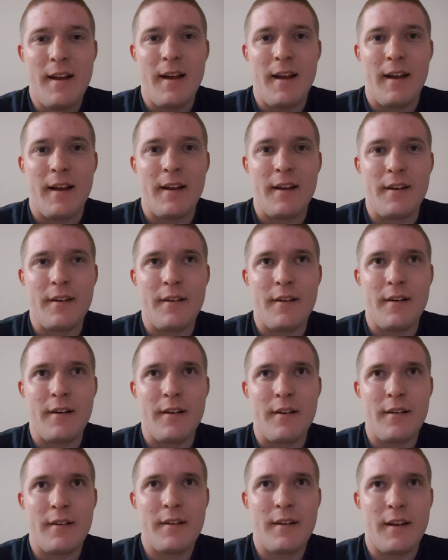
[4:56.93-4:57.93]
and
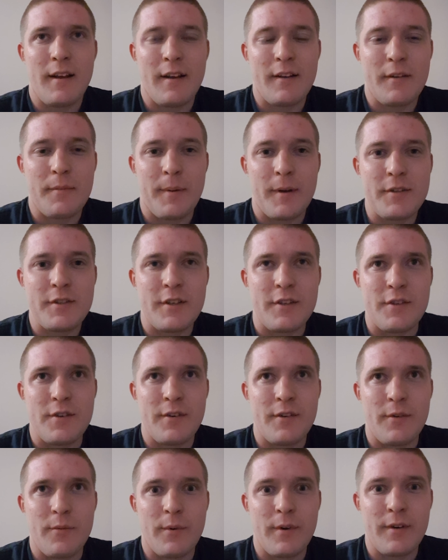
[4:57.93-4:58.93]
especially
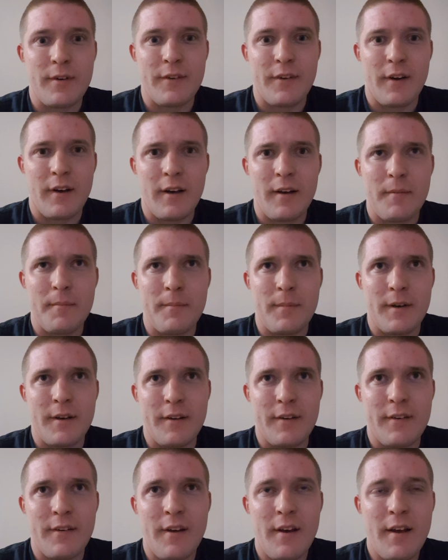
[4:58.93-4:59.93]
during the winter time,
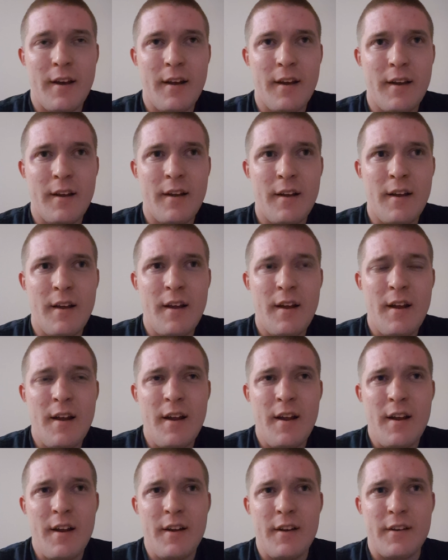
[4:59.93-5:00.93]
because
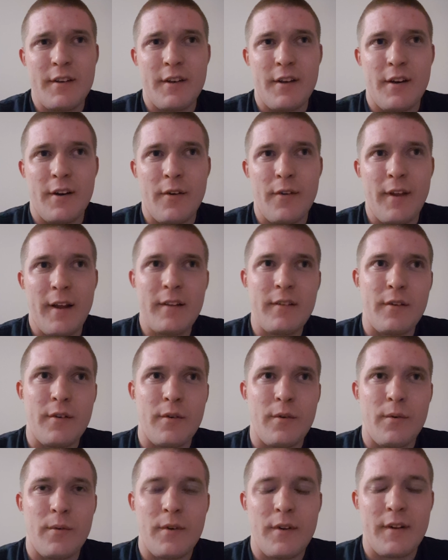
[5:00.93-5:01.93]
that
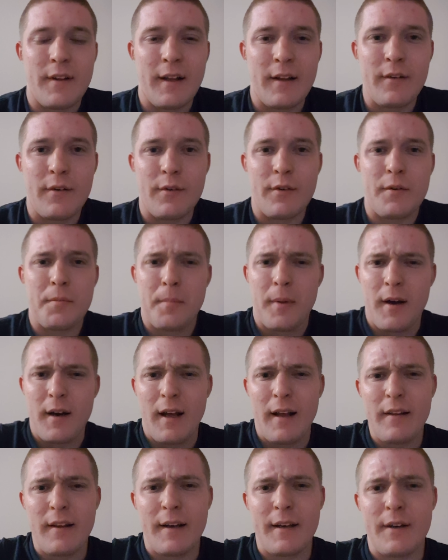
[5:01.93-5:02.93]
little spot I
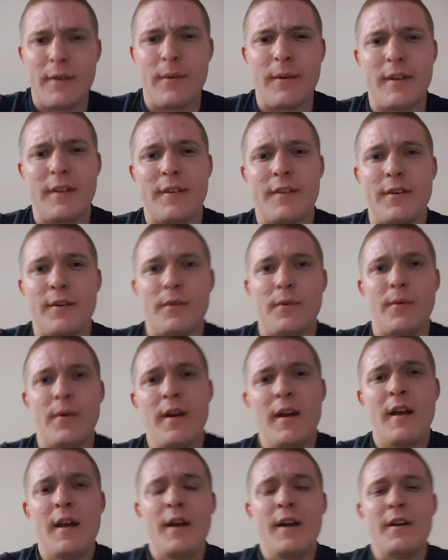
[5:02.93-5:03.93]
like going to,
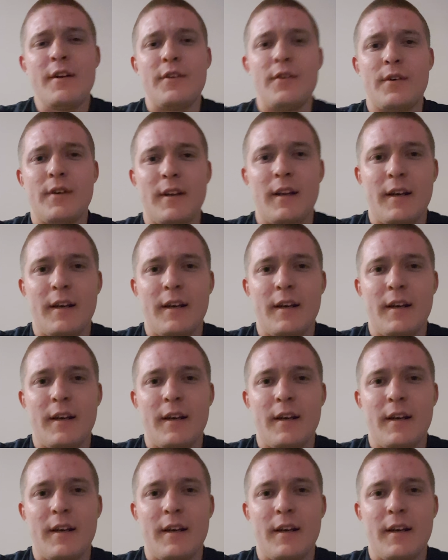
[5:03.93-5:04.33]
you can